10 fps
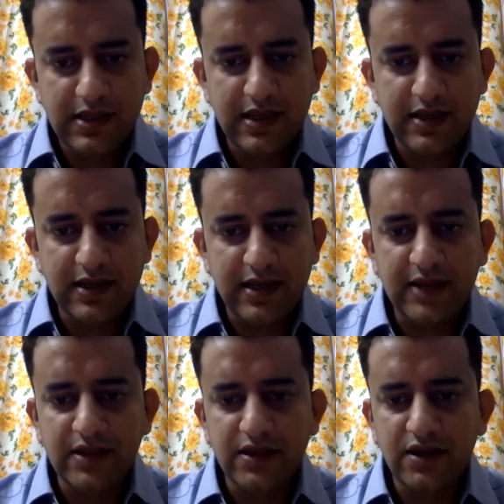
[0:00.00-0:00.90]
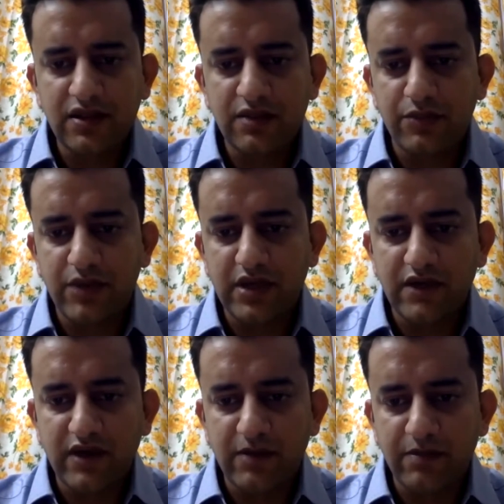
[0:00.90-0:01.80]
Can analytics
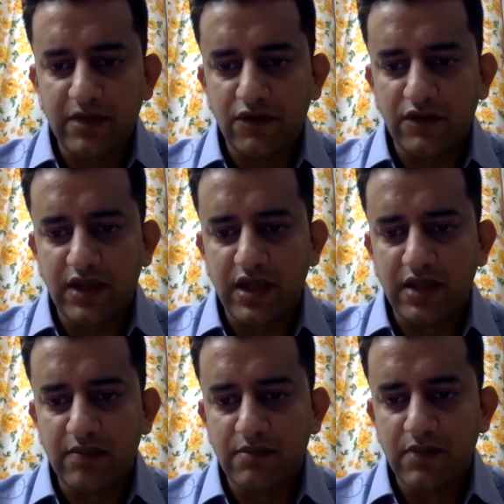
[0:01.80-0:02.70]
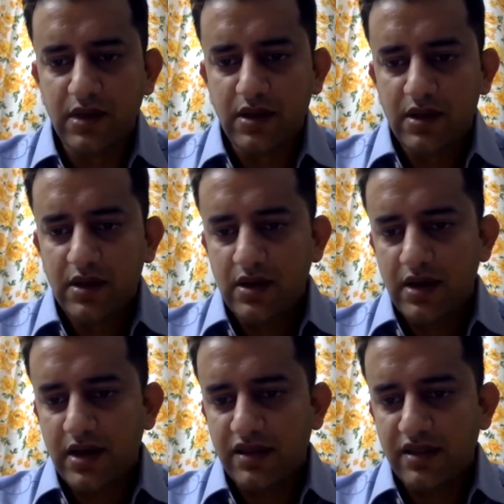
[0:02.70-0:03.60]
pre-development of the game
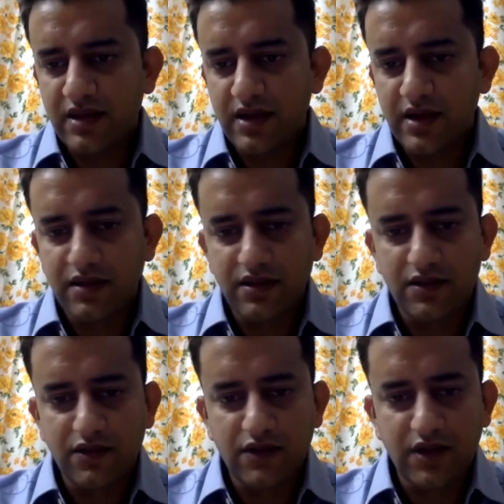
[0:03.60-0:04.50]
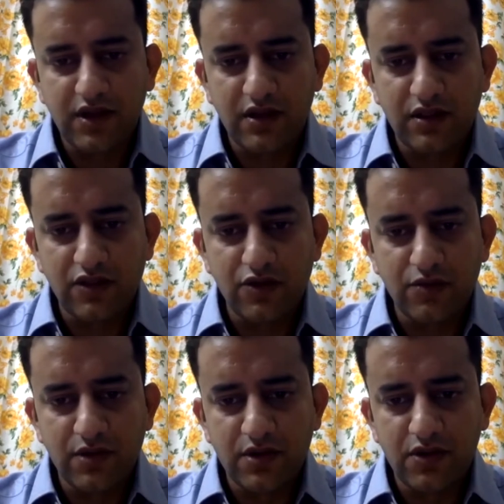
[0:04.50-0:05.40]
as analysis of the
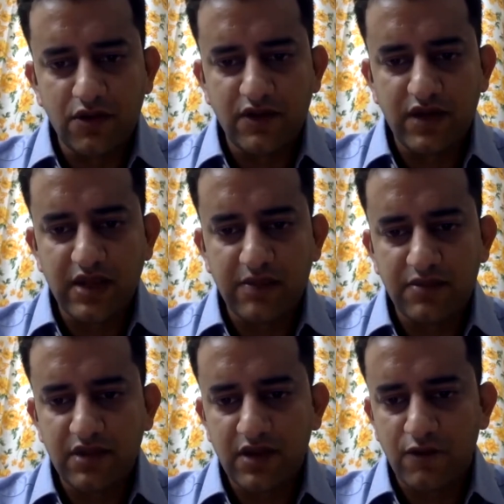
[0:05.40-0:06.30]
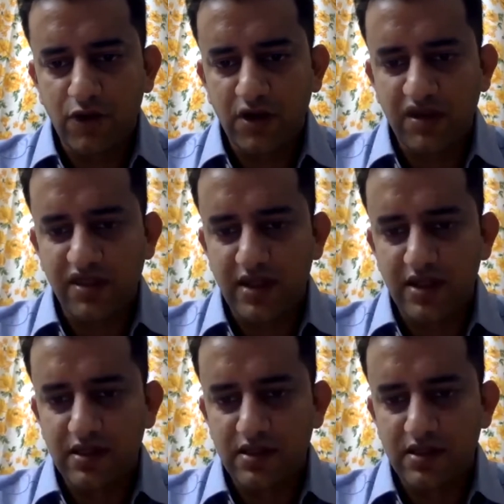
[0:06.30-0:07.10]
consumer of games and what sells?